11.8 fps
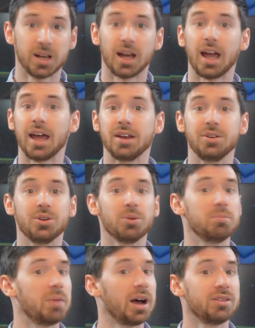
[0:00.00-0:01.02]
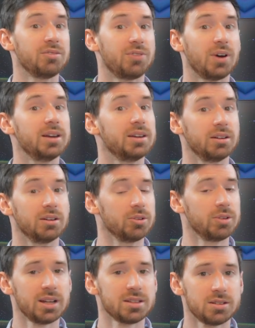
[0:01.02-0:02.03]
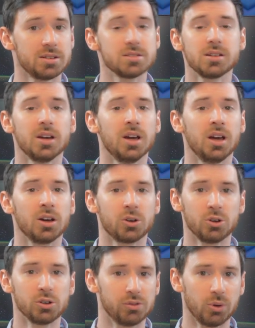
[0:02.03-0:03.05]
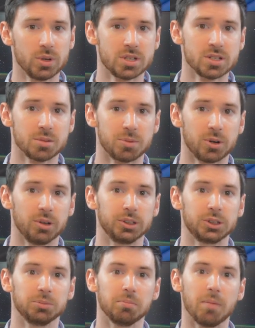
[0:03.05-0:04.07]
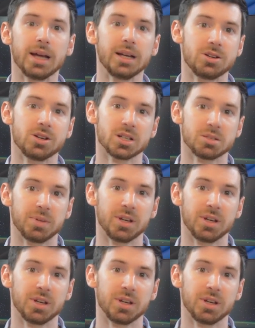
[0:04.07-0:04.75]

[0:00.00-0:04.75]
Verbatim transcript: and don't mind finding your own answers, Google Voice's approach might just be